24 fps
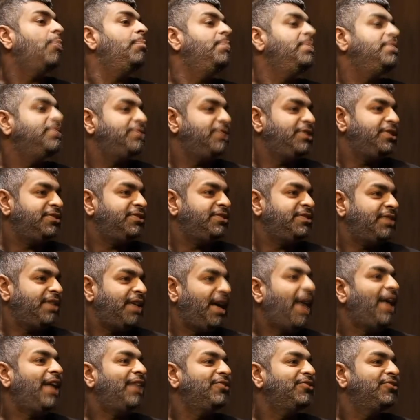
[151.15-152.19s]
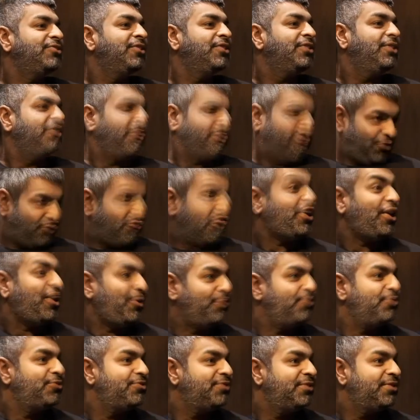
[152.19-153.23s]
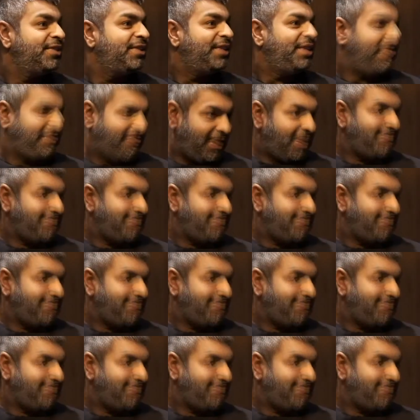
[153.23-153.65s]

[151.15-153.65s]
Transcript: our business as channels.